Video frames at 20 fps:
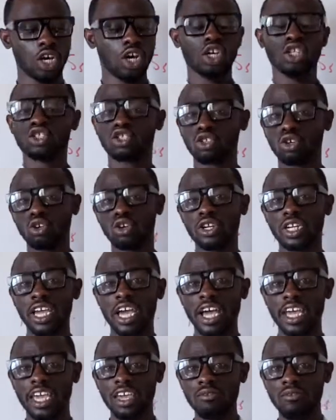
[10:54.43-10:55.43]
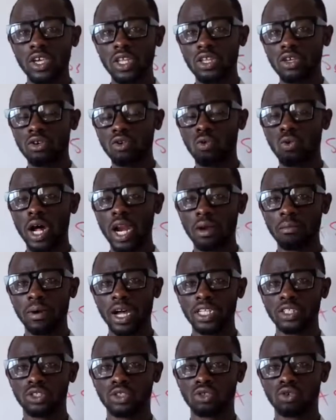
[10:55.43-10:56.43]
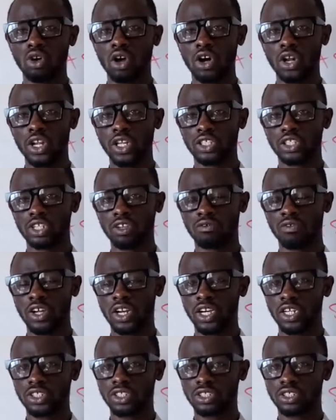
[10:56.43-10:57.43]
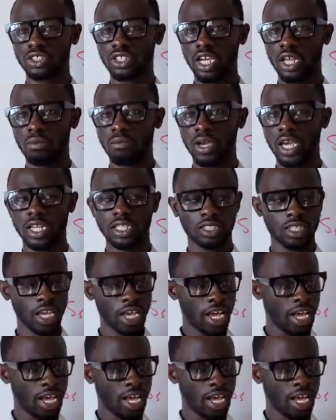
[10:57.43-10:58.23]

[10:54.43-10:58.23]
So they are giving you 1 month to audit the financial statement.